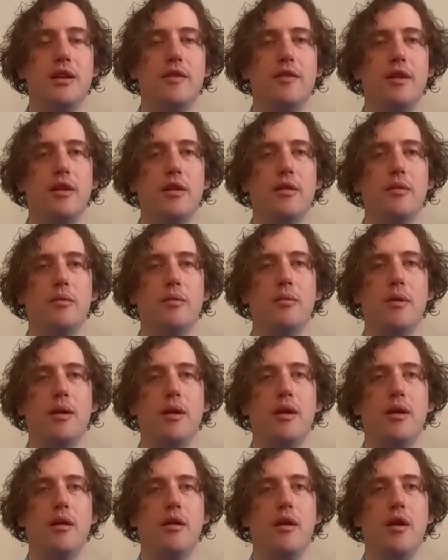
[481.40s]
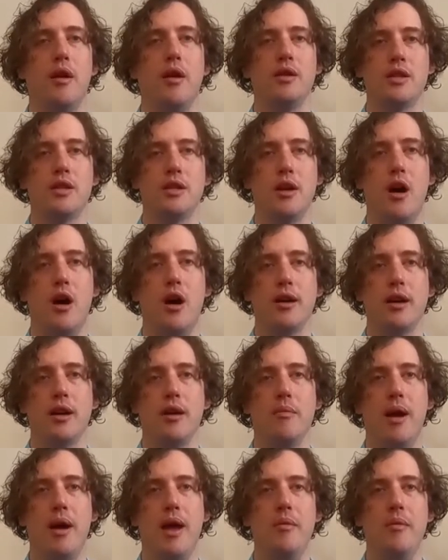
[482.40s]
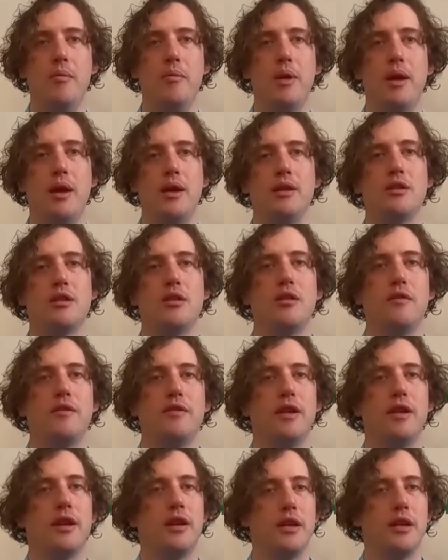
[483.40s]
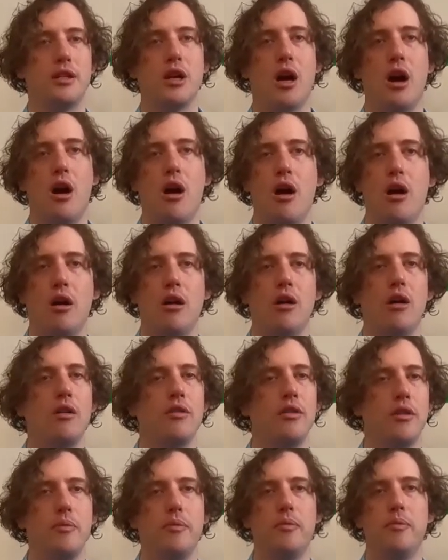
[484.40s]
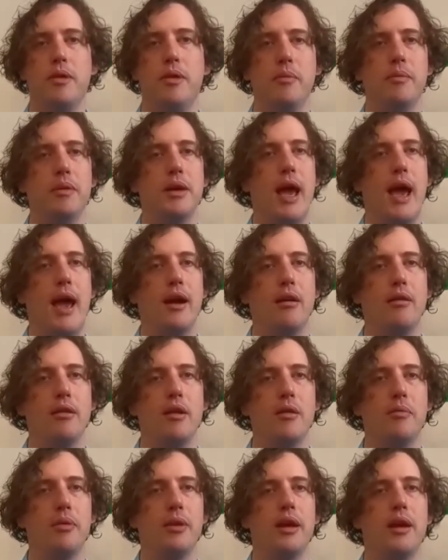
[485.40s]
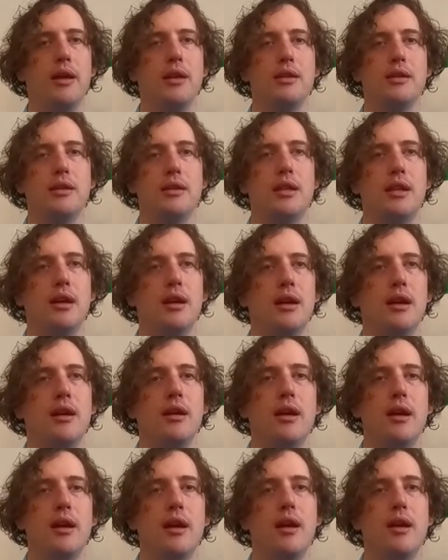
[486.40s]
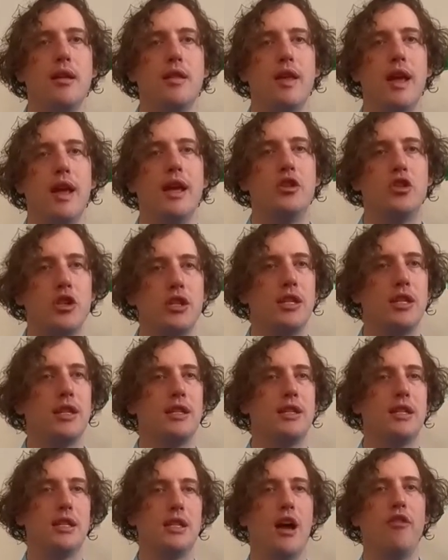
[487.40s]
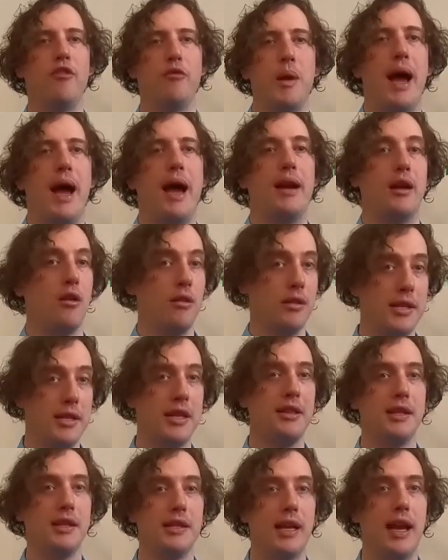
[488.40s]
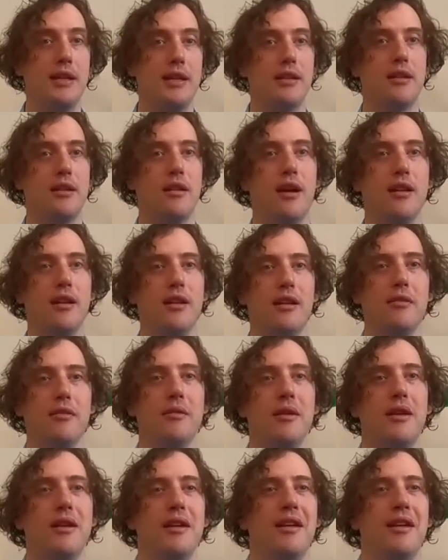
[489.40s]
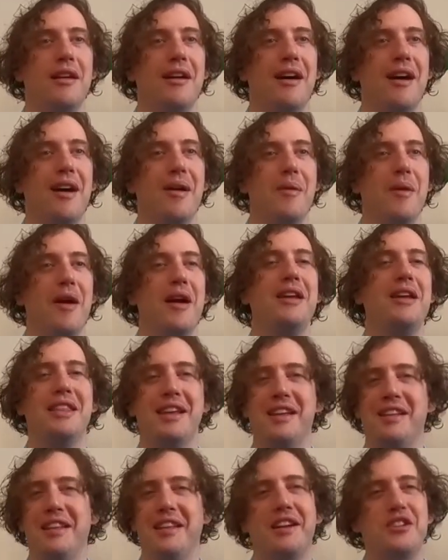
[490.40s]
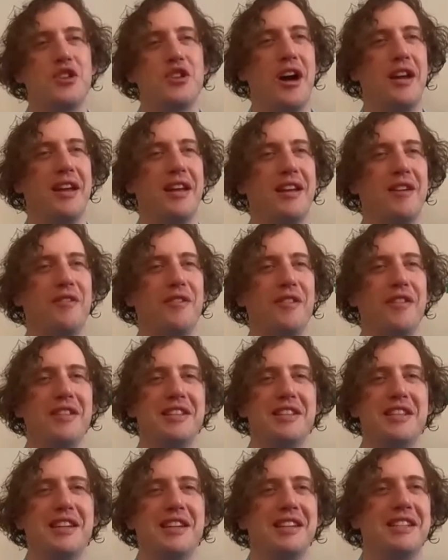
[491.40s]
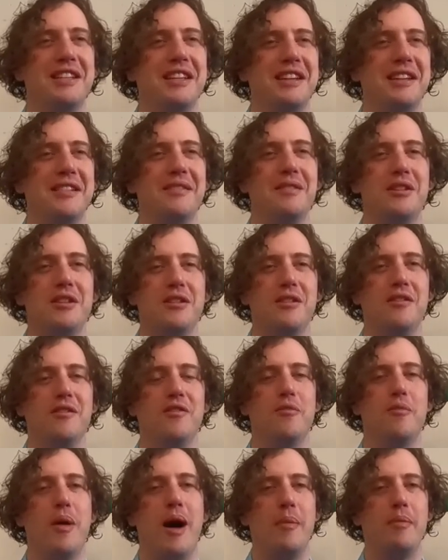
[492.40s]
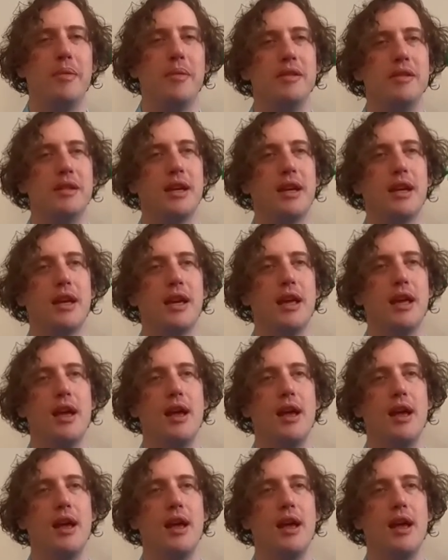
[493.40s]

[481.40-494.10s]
of a song, it might be sort of the guitar or the piano that plays the interesting stuff behind it, or a synthesizer. I know, or anything electronic if you're listening to sort of pop music.